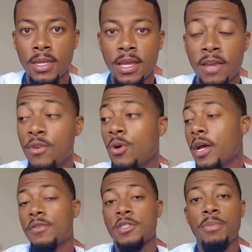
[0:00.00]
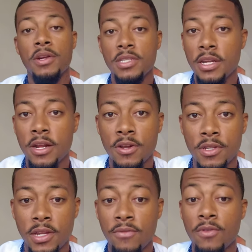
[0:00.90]
If you don't have a spare
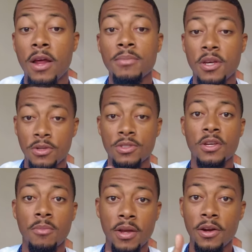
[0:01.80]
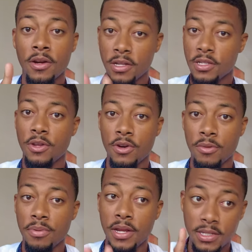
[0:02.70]
$10, if I'm talking to Americans and
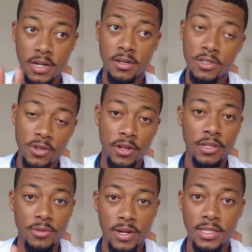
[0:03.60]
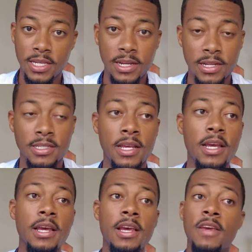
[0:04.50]
Europeans and Australians when I say this,
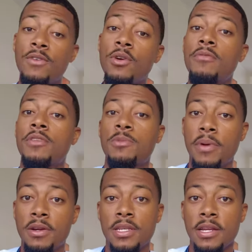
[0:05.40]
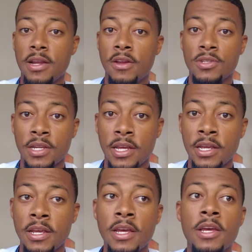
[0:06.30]
if you don't have a spare $10 a
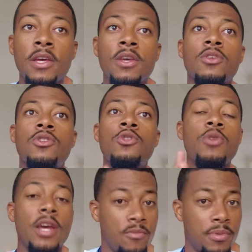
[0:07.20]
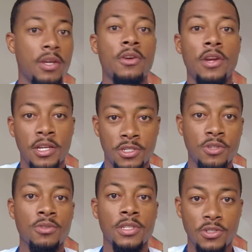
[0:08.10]
day, you have bigger
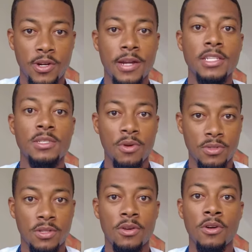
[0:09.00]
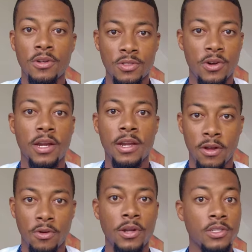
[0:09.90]
issues than trying to smoke cigars right
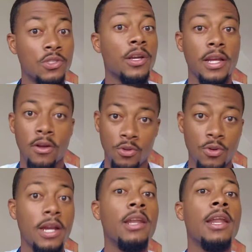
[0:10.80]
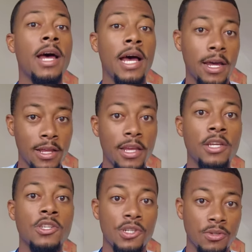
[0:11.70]
now and drink out. You got a lot of
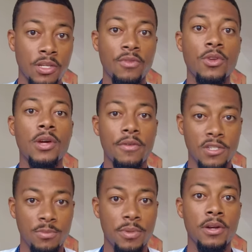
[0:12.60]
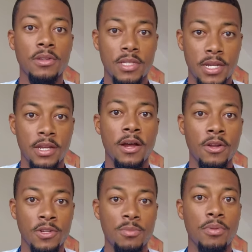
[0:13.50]
issues if you don't have a spare
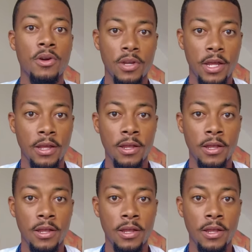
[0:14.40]
$10 per day.